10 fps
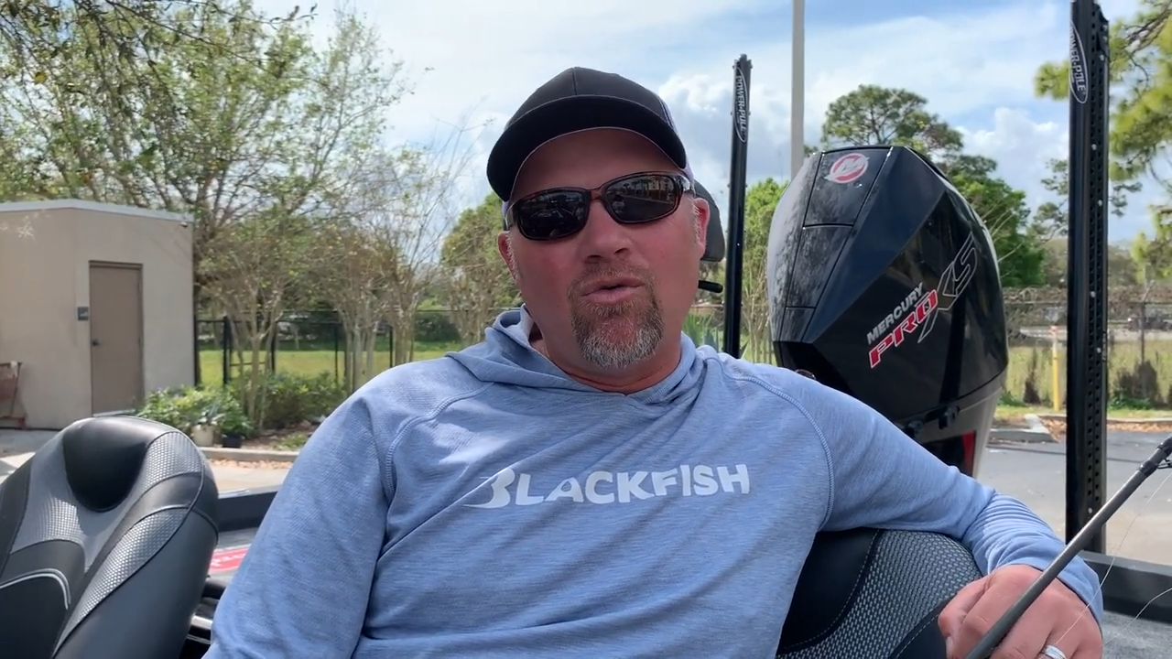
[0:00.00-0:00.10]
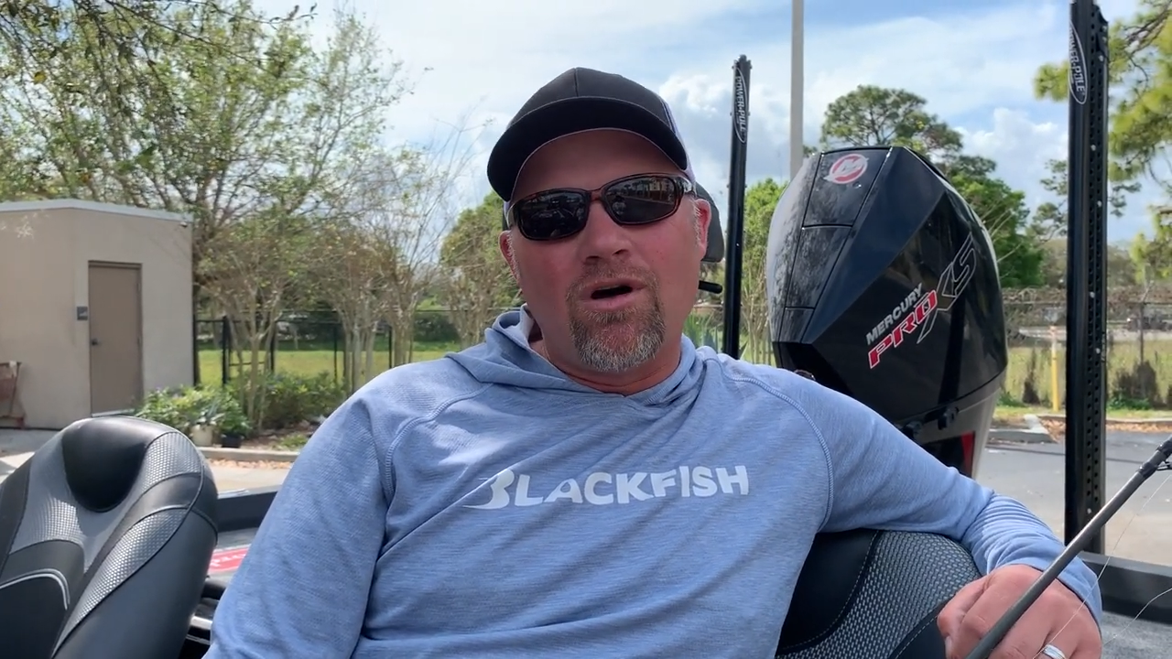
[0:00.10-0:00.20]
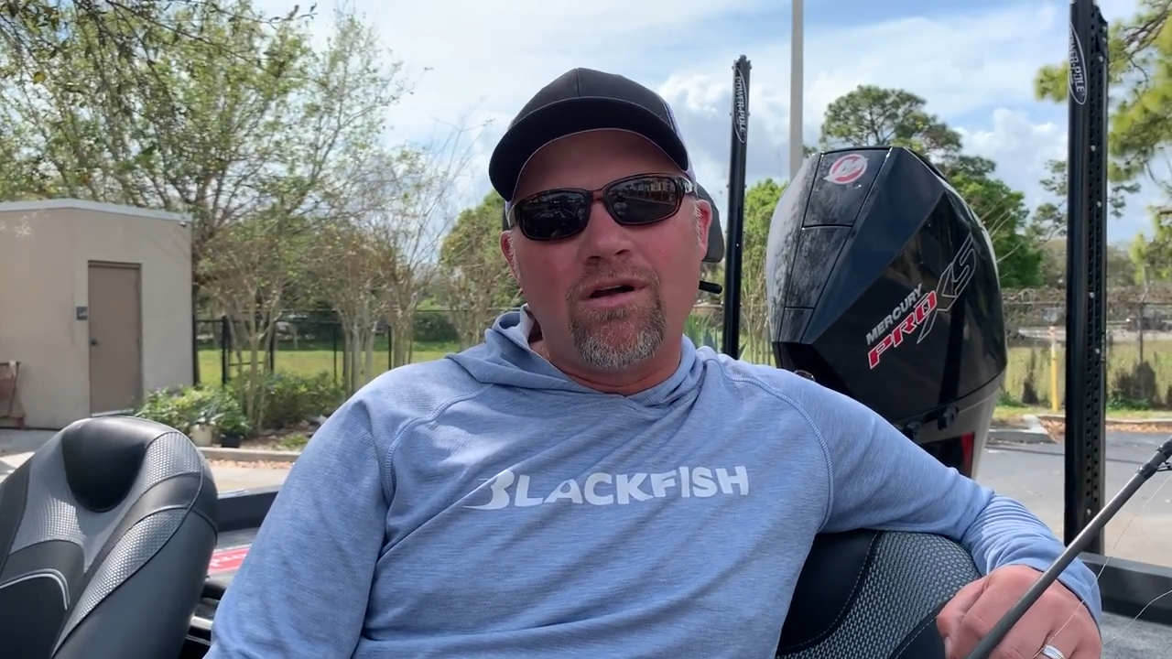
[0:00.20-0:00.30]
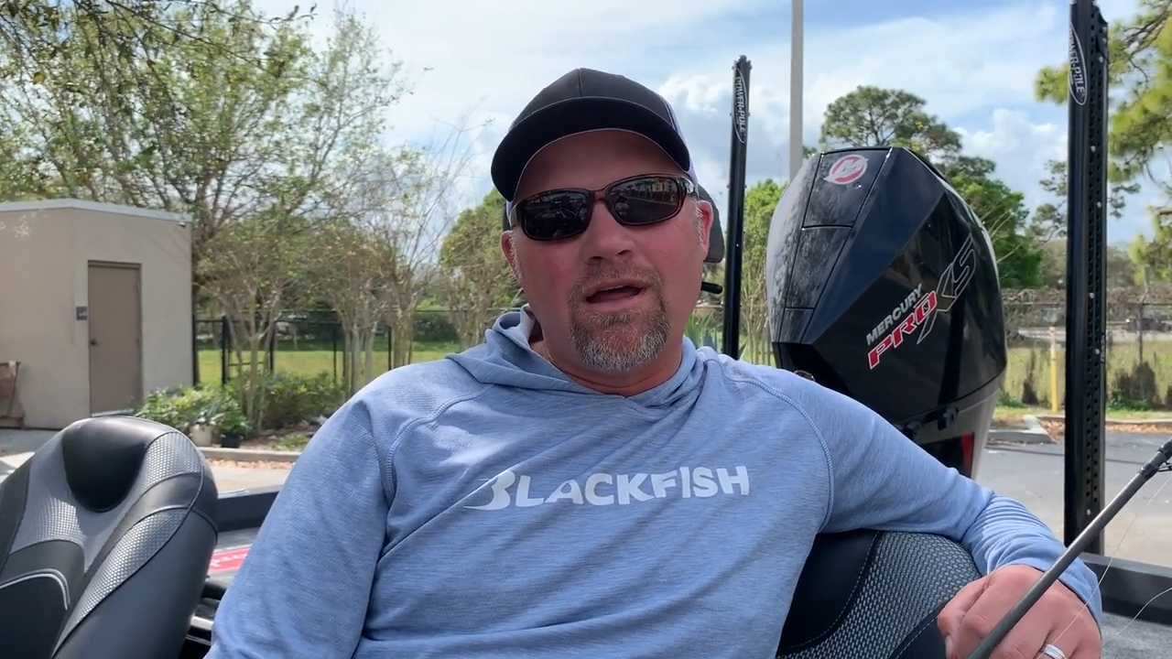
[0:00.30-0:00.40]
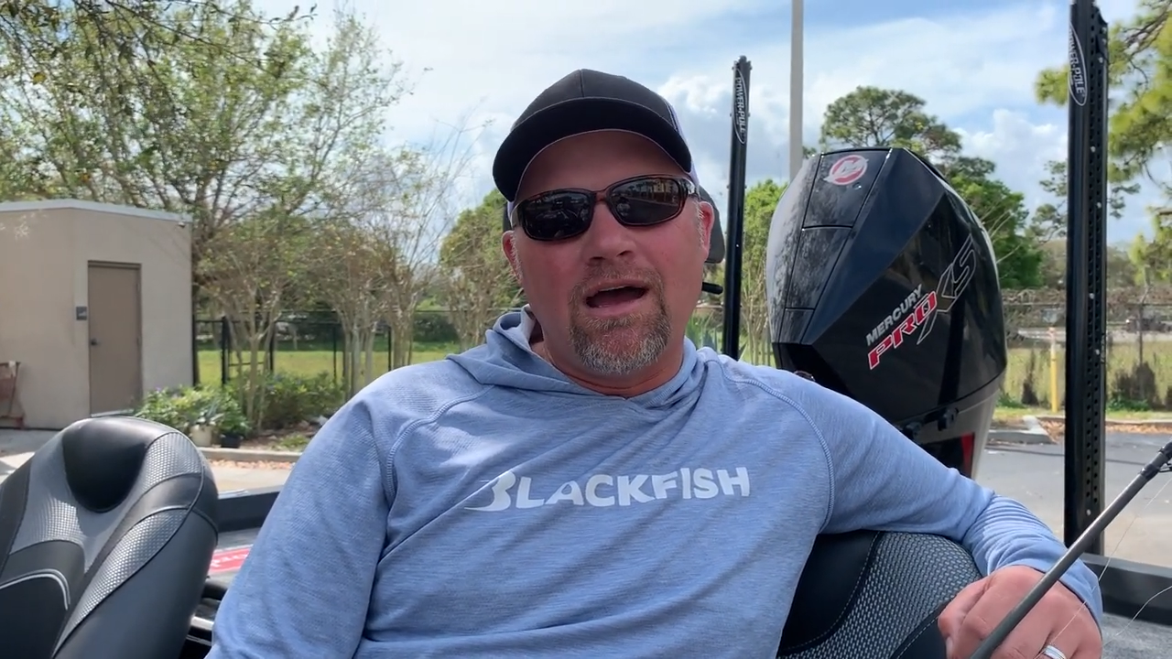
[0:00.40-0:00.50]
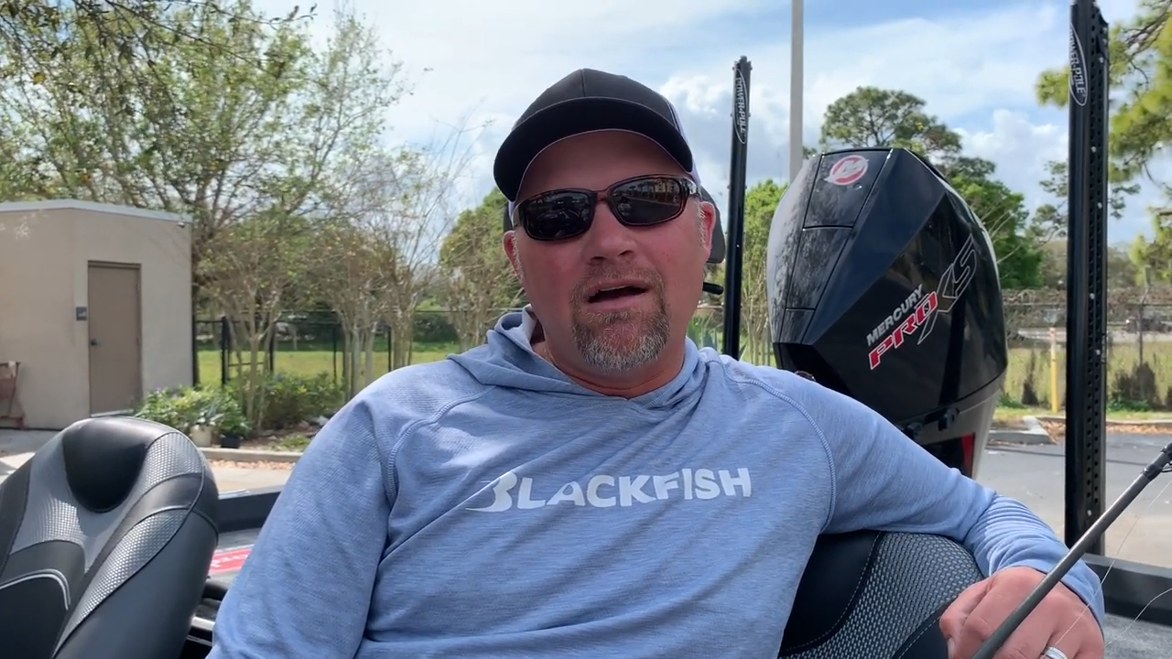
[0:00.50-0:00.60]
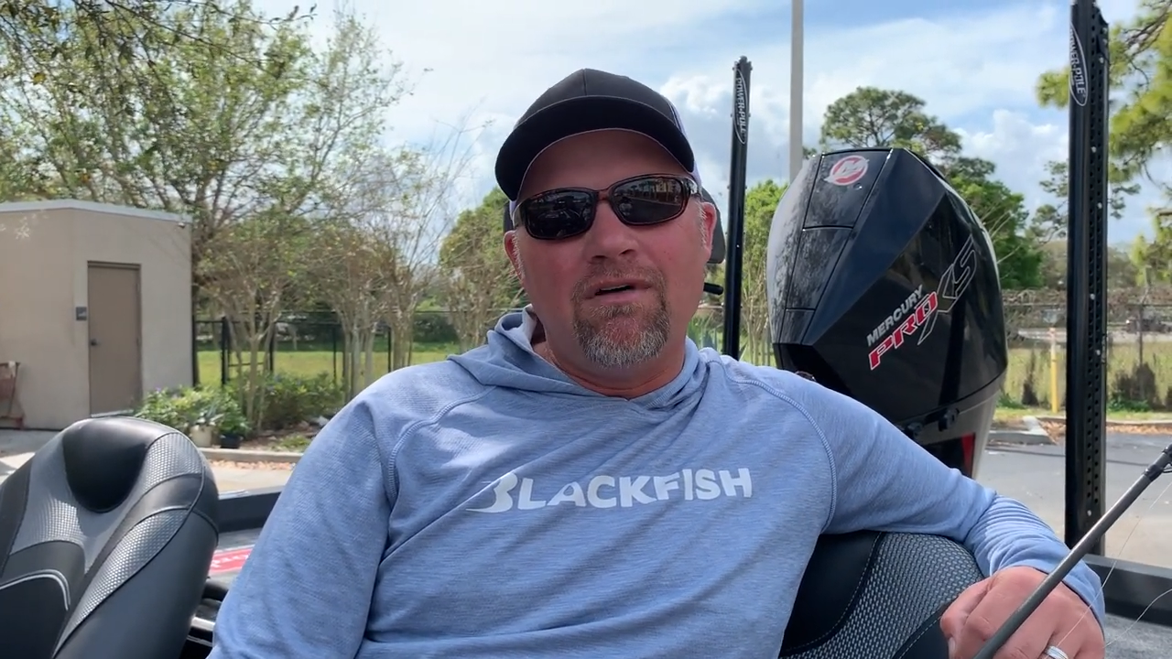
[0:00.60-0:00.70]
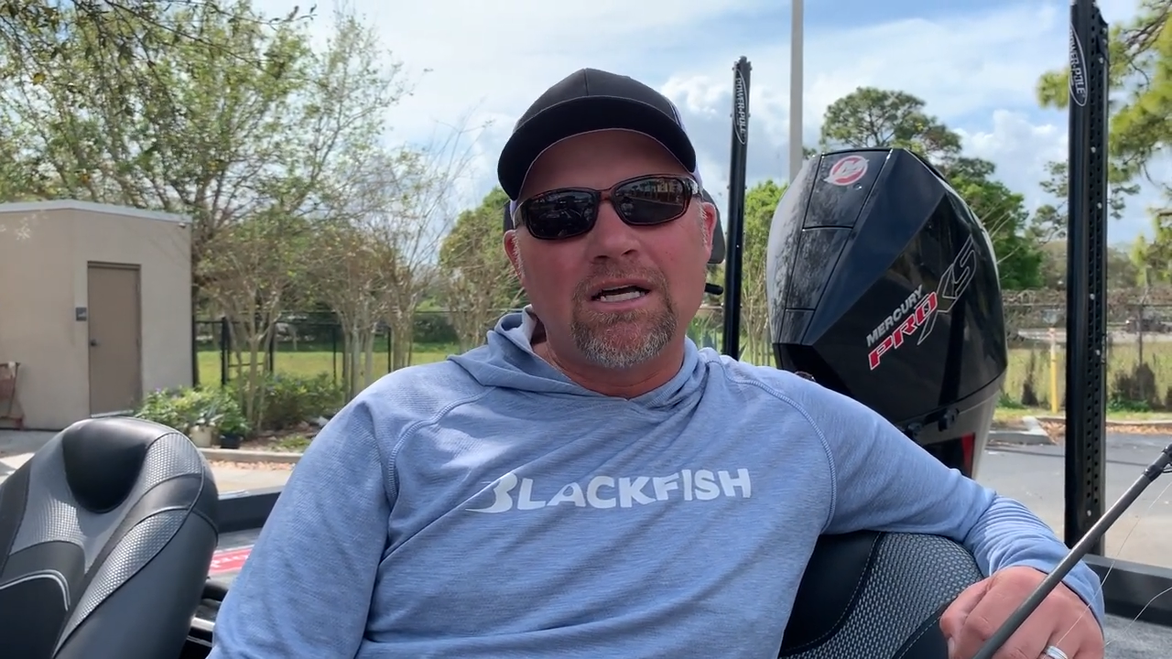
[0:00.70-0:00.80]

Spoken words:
I wanted to have.